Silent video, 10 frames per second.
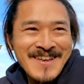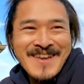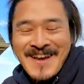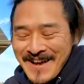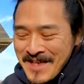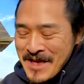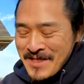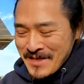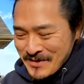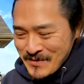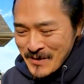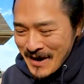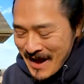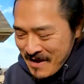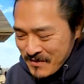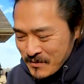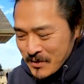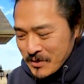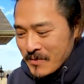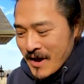Yeah, this one I haven't
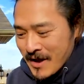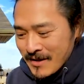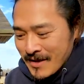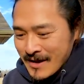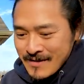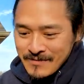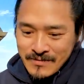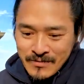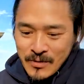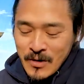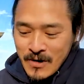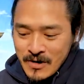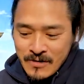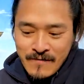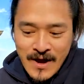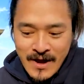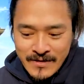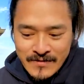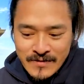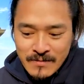really ran like real hard or
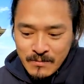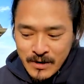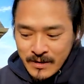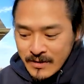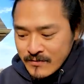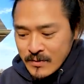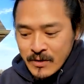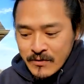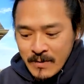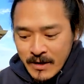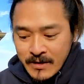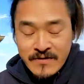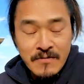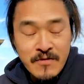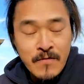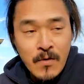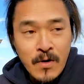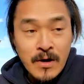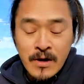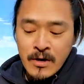fast, but this one goes about like
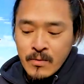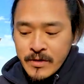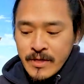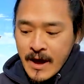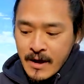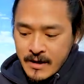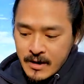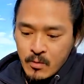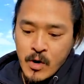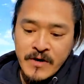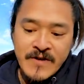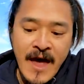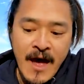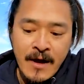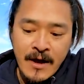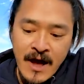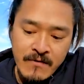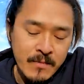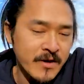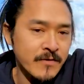seventy-four with that where it's at. I
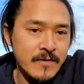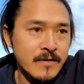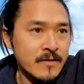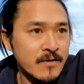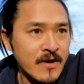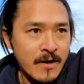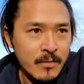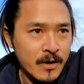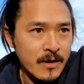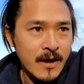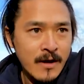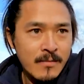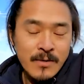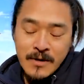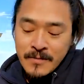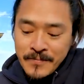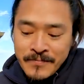haven't messed with the jack plate yet, but